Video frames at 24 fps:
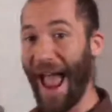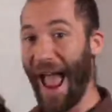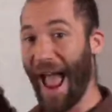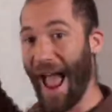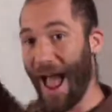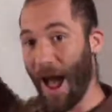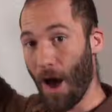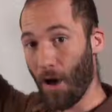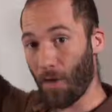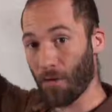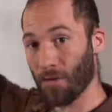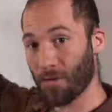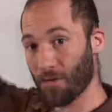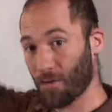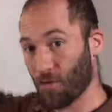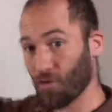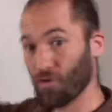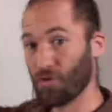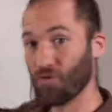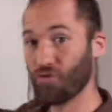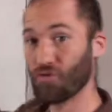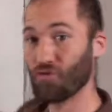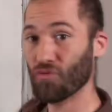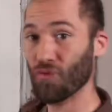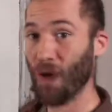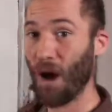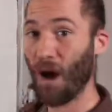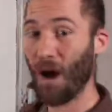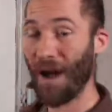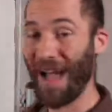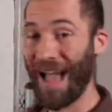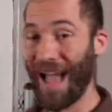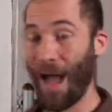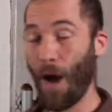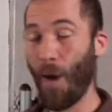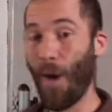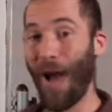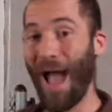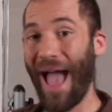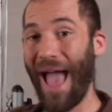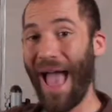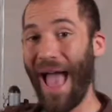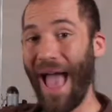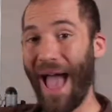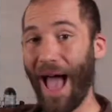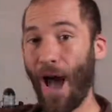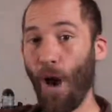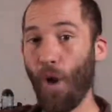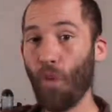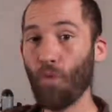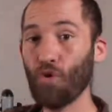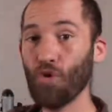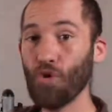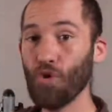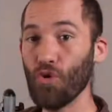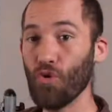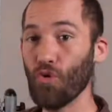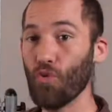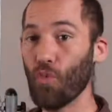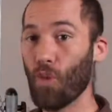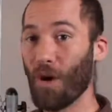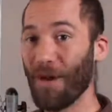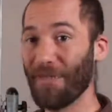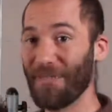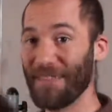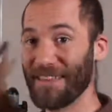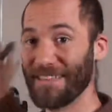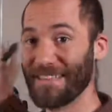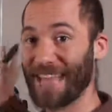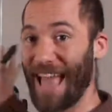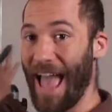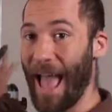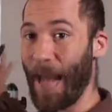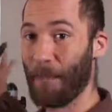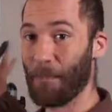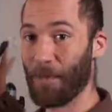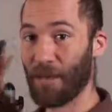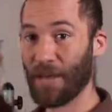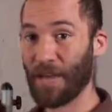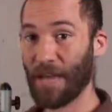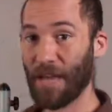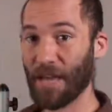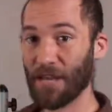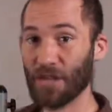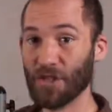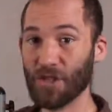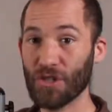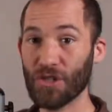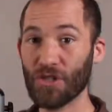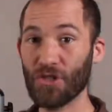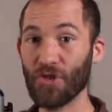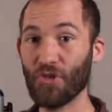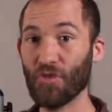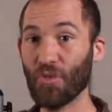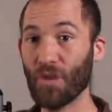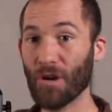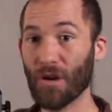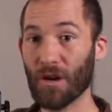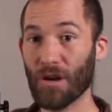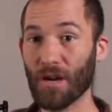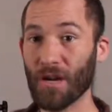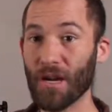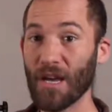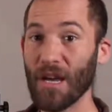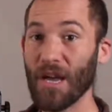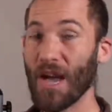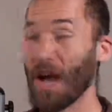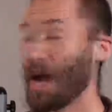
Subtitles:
out or draw out how you want this application to work.